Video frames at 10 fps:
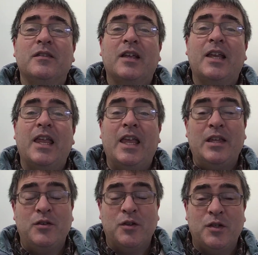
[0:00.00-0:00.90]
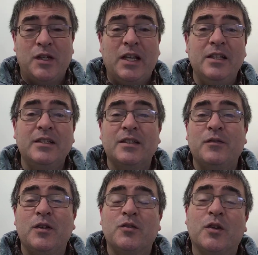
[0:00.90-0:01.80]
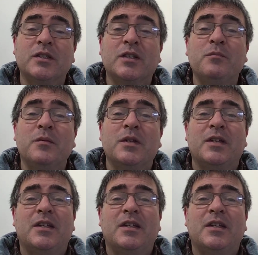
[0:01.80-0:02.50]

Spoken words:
that he is your shield if you trust him,